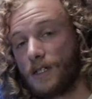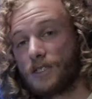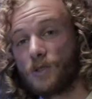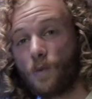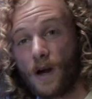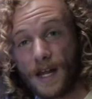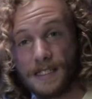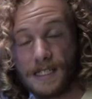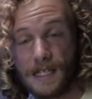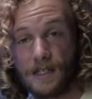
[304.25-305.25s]
So what I
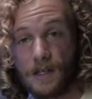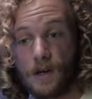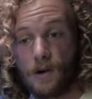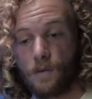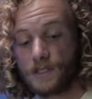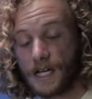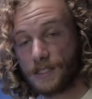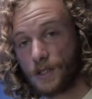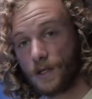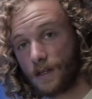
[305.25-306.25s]
did was I
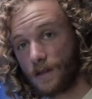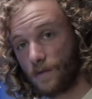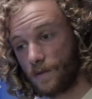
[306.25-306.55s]
took